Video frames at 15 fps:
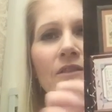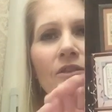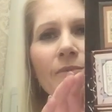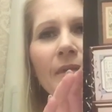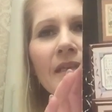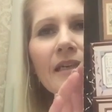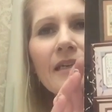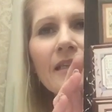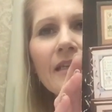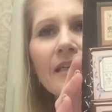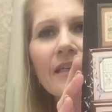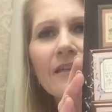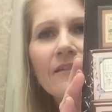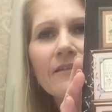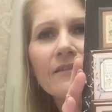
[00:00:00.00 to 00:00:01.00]
Sorry about that
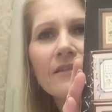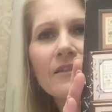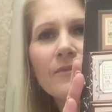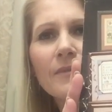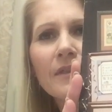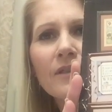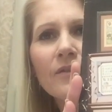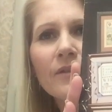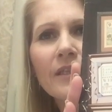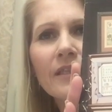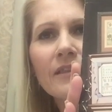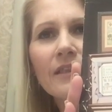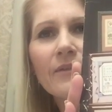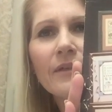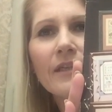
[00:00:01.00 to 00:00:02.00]
glare, it's a bit
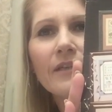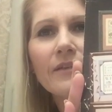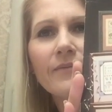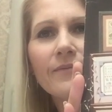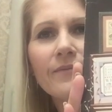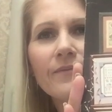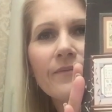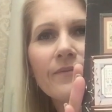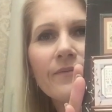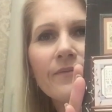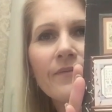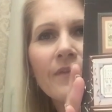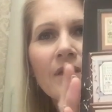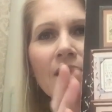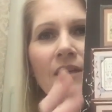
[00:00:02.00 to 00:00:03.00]
annoying. There we go.
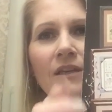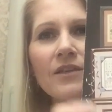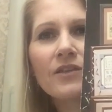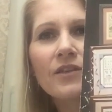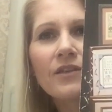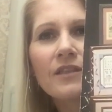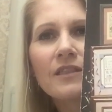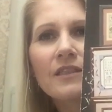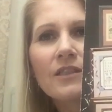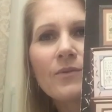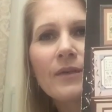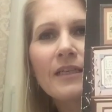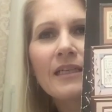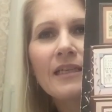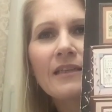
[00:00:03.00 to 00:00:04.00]
So this is the
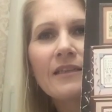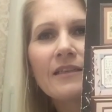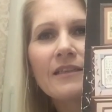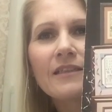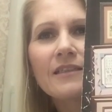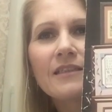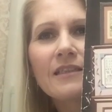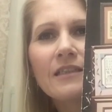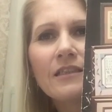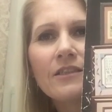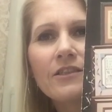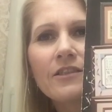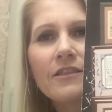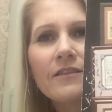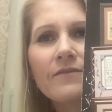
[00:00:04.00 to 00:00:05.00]
one here that I
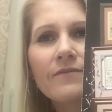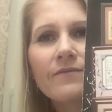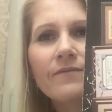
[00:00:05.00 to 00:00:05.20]
stitched.